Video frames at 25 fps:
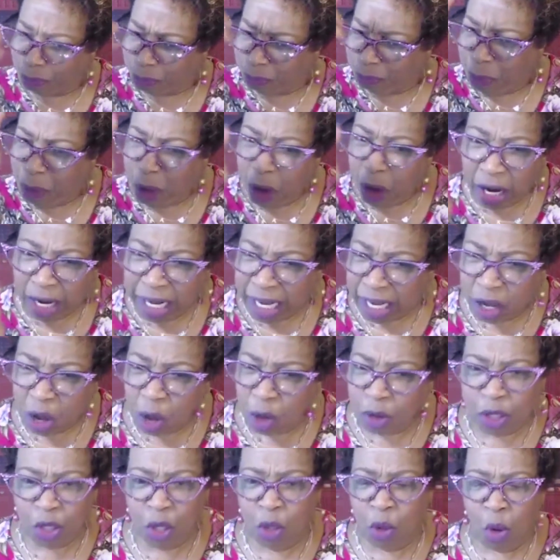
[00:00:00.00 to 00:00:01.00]
pulling
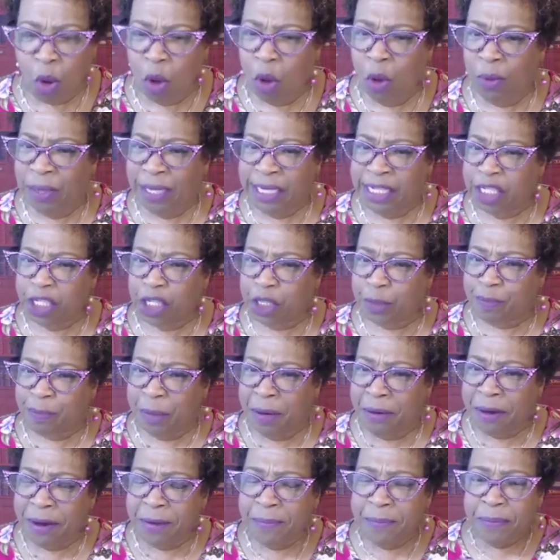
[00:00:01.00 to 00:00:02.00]
on you, Holy
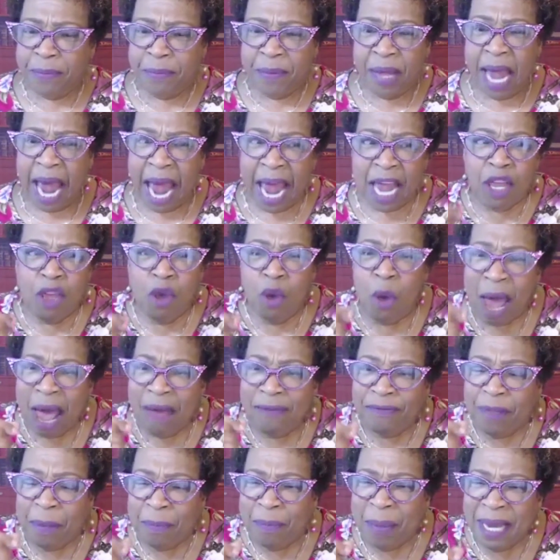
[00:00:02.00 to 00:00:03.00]
Spirit, and you
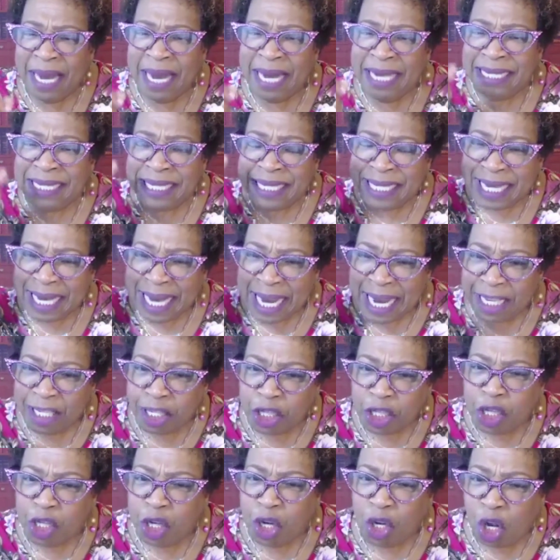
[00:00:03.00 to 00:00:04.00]
have to be
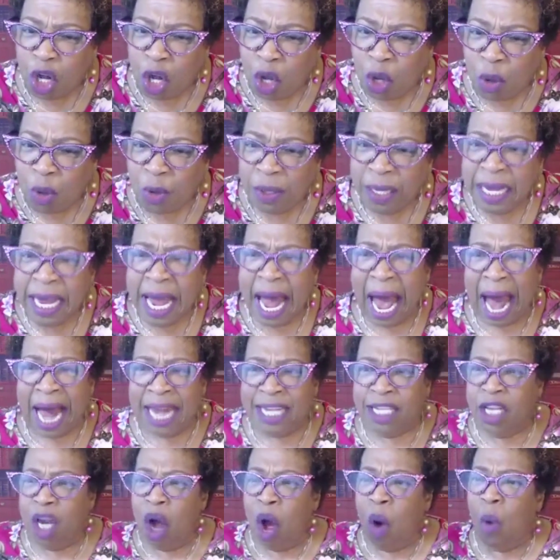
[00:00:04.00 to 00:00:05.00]
intentional.
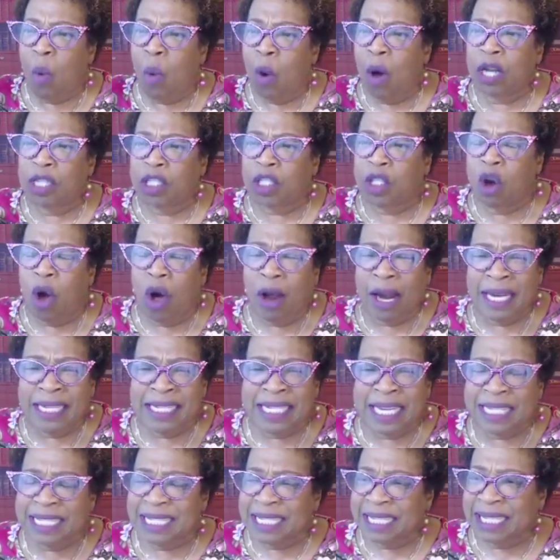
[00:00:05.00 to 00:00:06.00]
I don't want y'all to
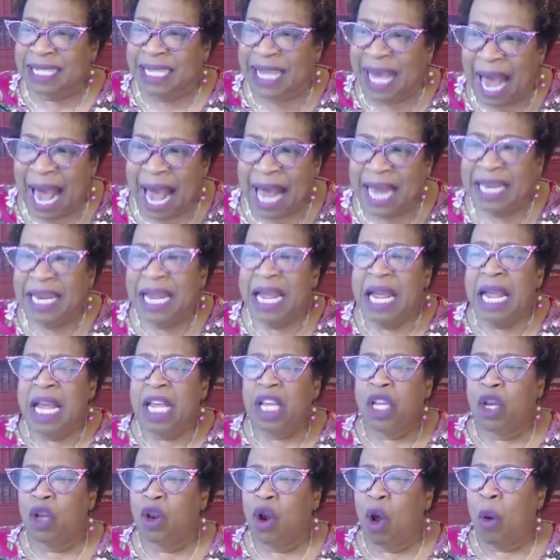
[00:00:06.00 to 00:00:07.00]
just get,
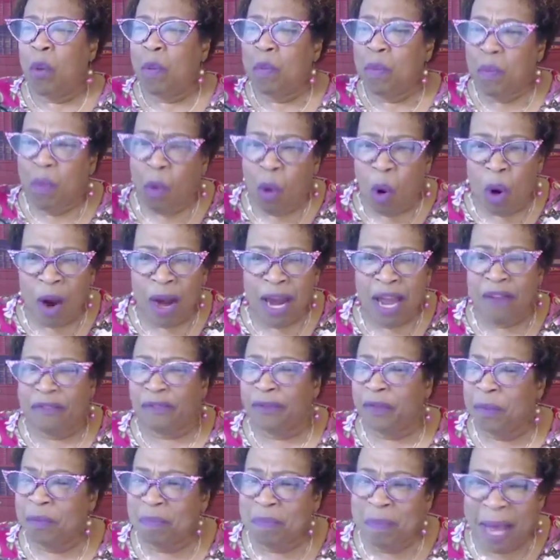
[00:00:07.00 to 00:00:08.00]
more
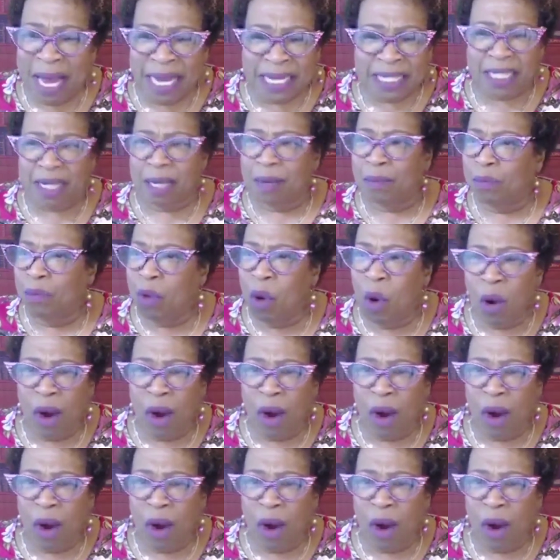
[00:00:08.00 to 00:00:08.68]
information.